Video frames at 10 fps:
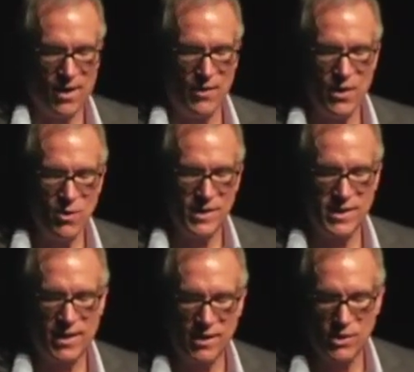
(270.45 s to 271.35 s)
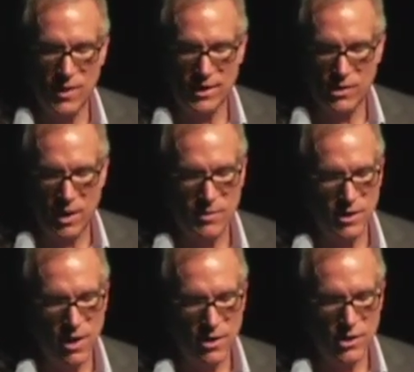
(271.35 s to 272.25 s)
Although as a young director I
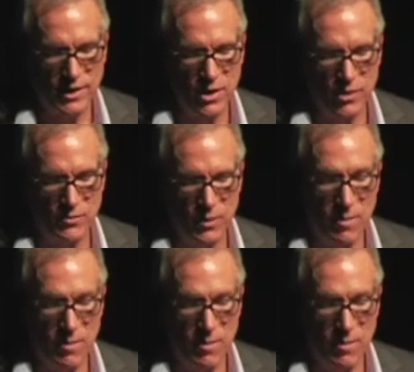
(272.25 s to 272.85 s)
was largely known